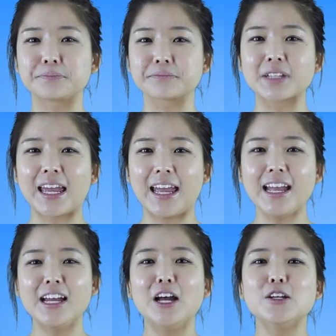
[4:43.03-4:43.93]

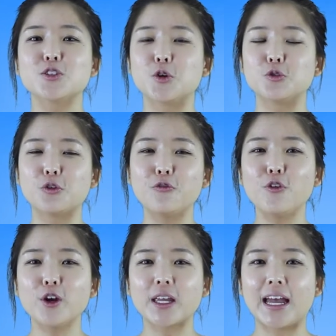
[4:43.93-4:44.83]
Okay, so don't
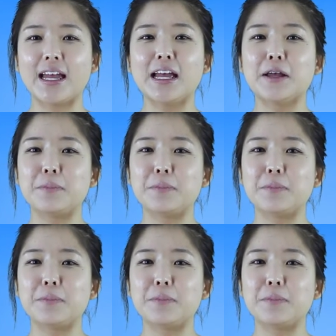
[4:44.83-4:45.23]
forget,